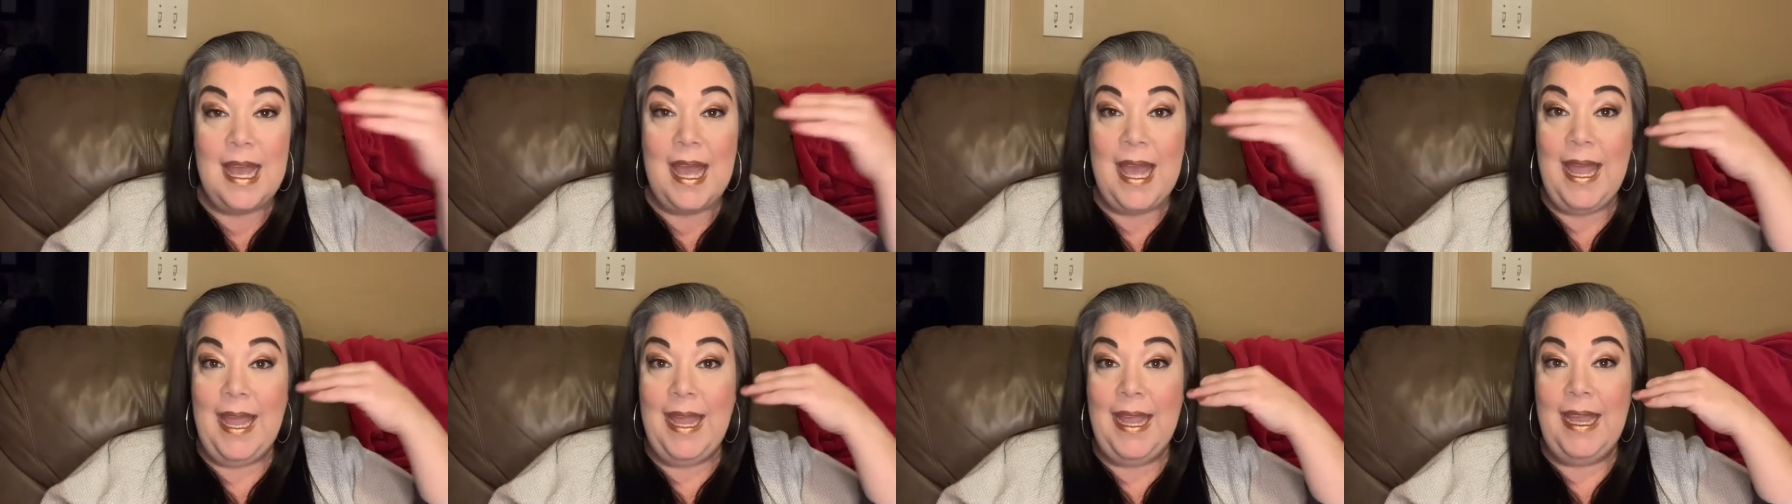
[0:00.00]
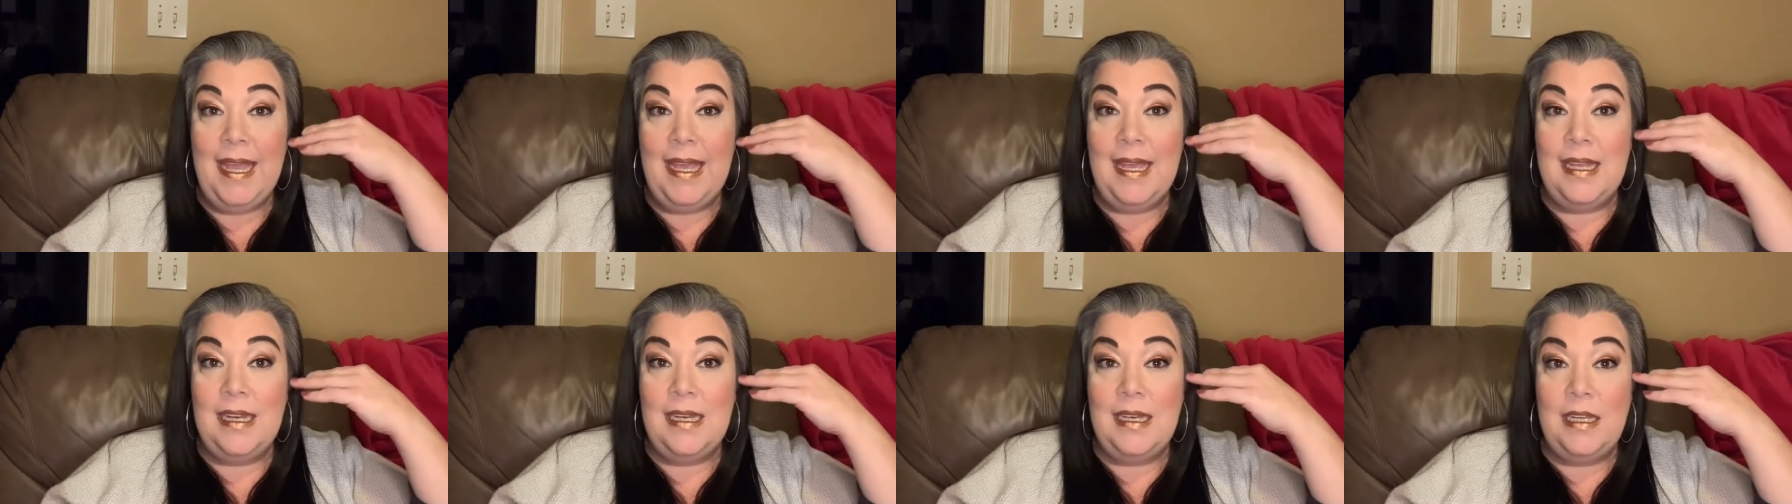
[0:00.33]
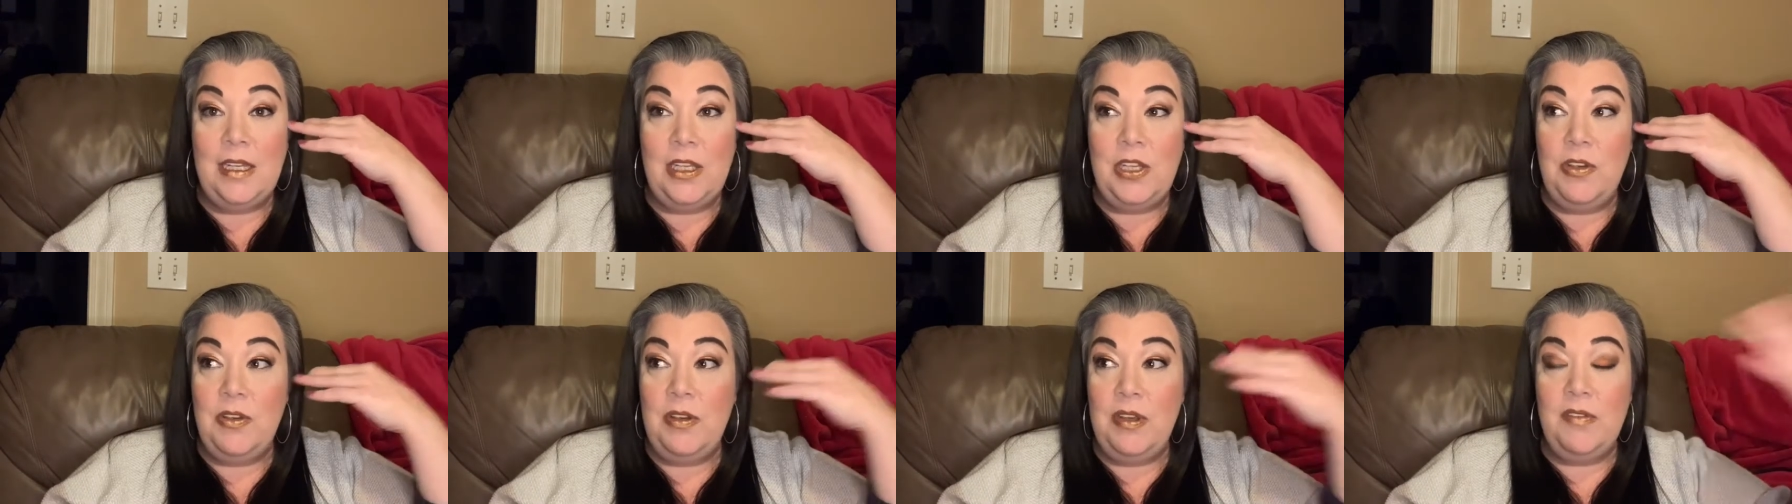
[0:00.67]

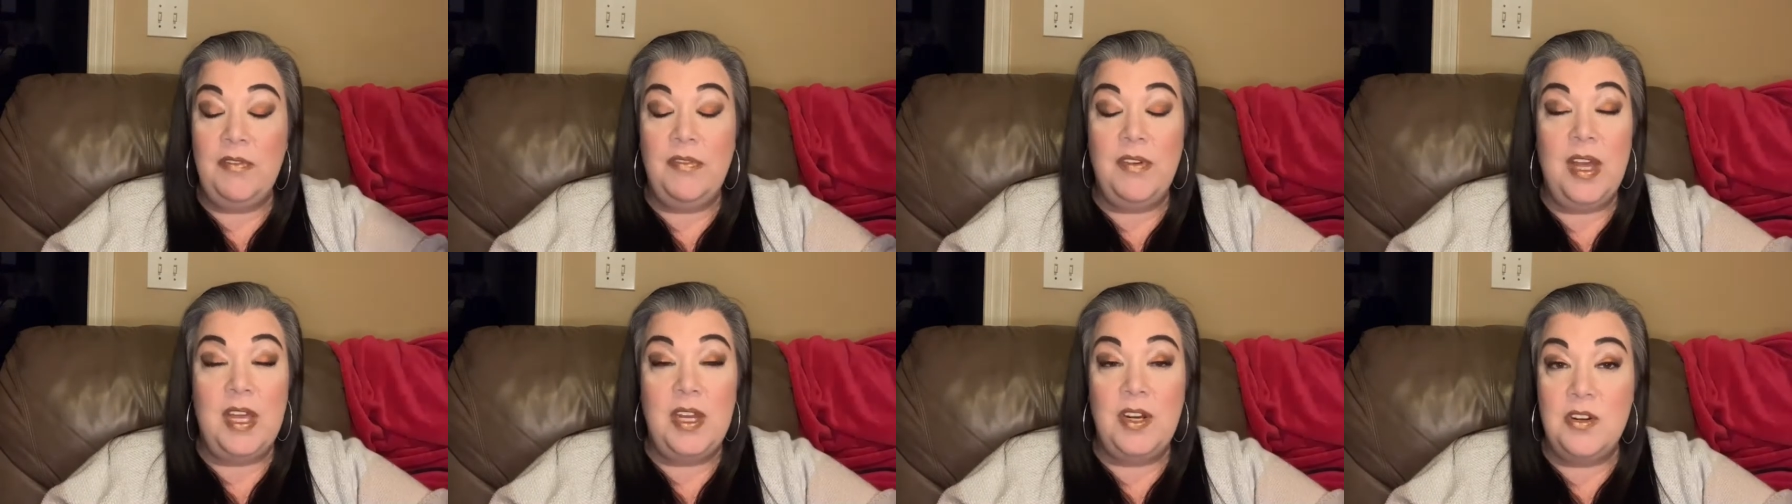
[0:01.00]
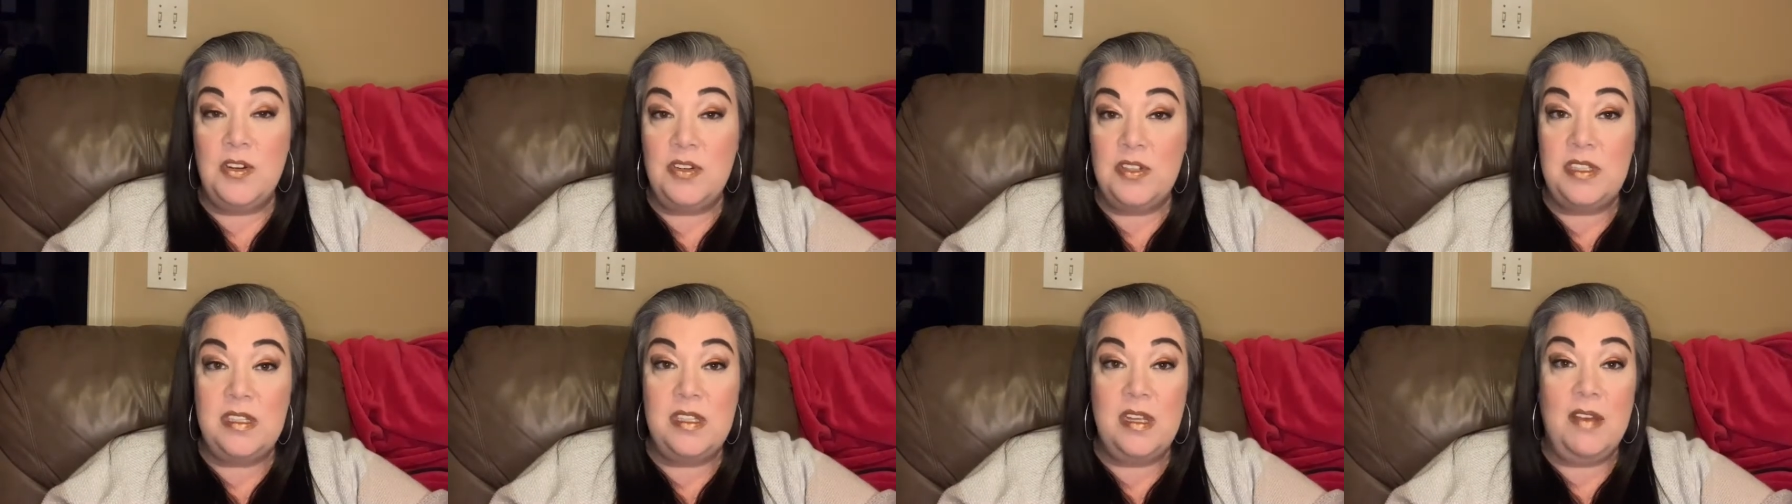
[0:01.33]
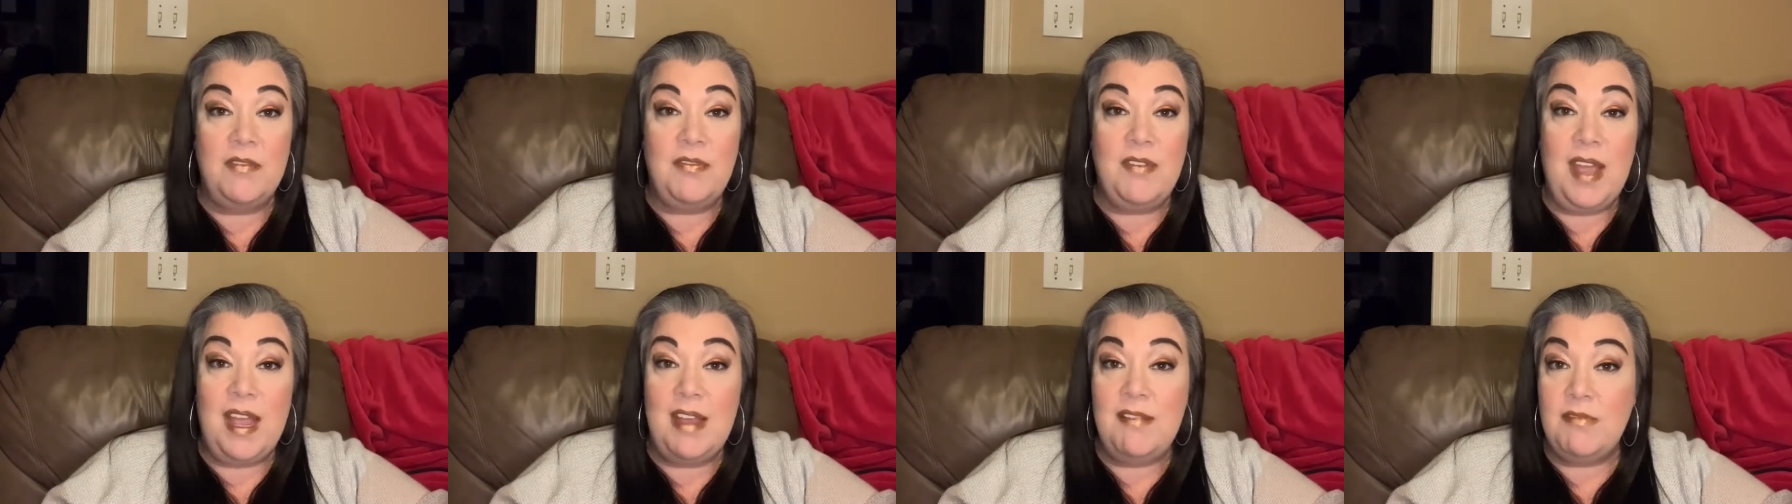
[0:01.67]
And you can find her
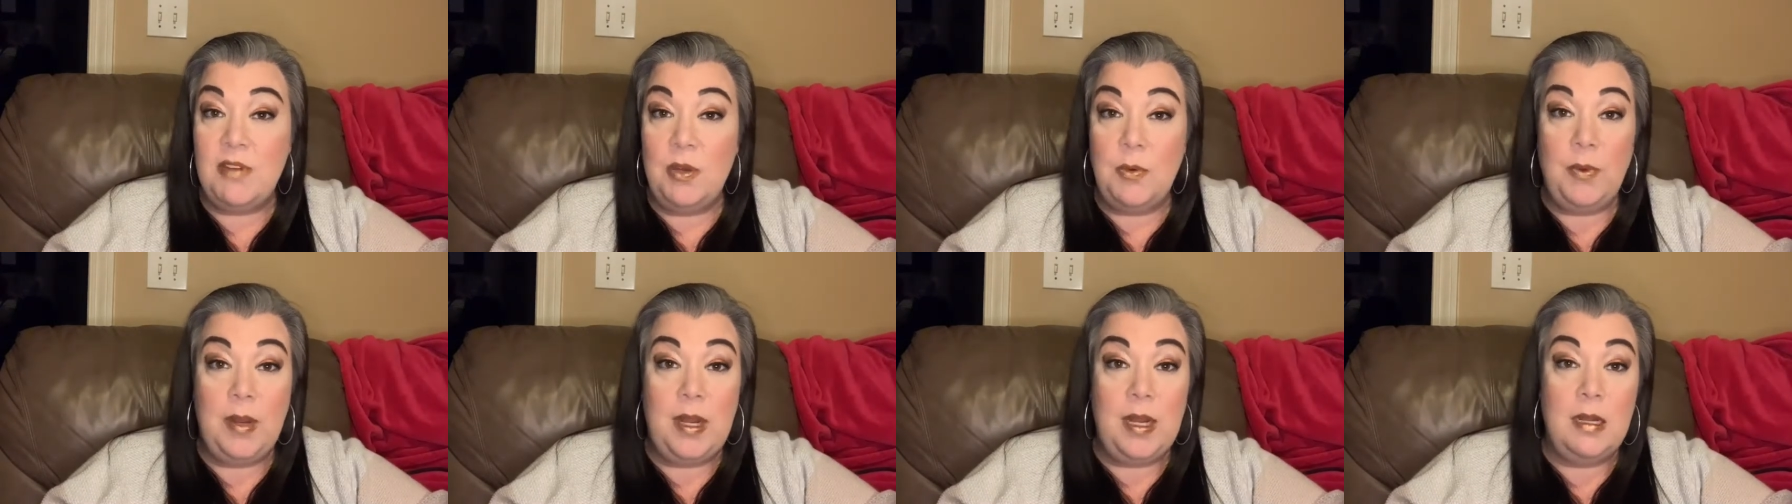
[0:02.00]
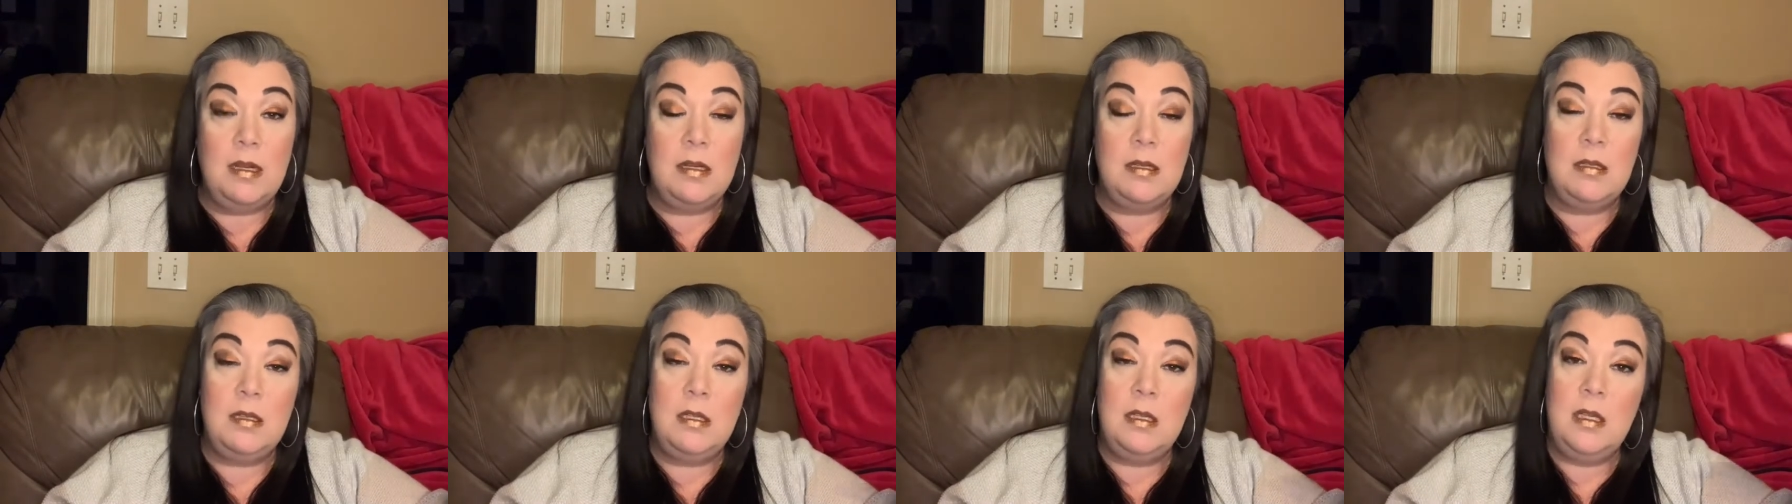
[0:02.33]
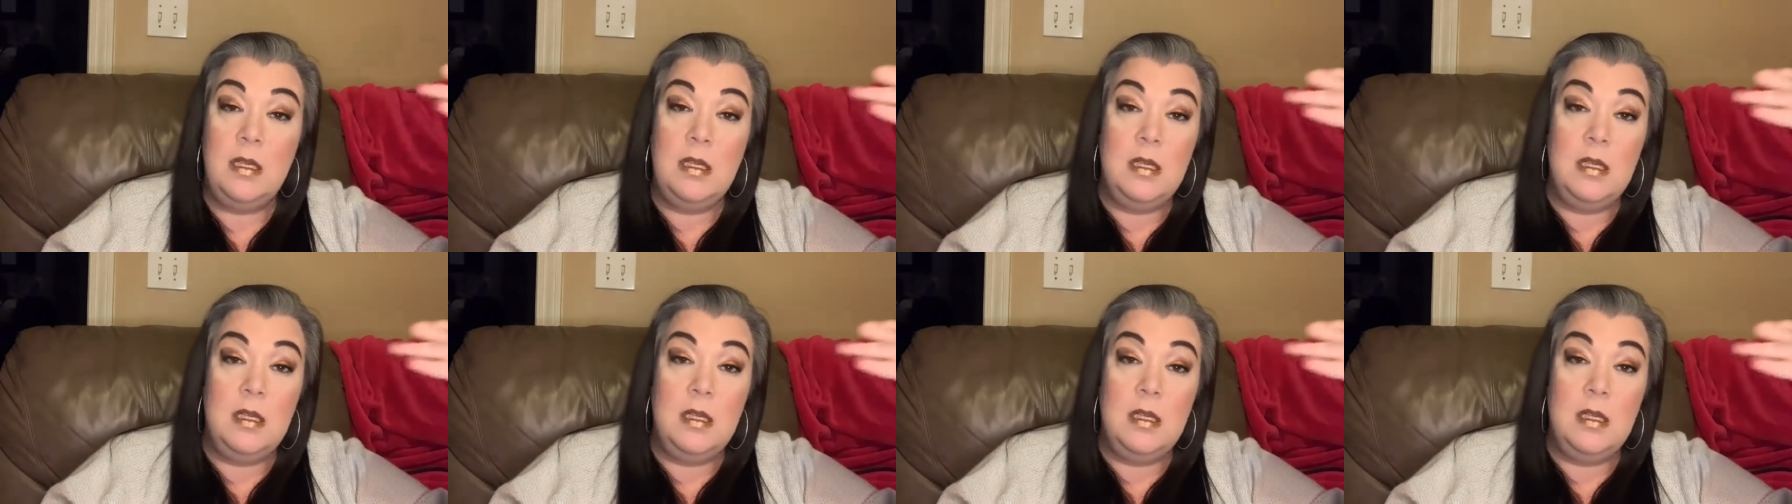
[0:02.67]
stuff everywhere.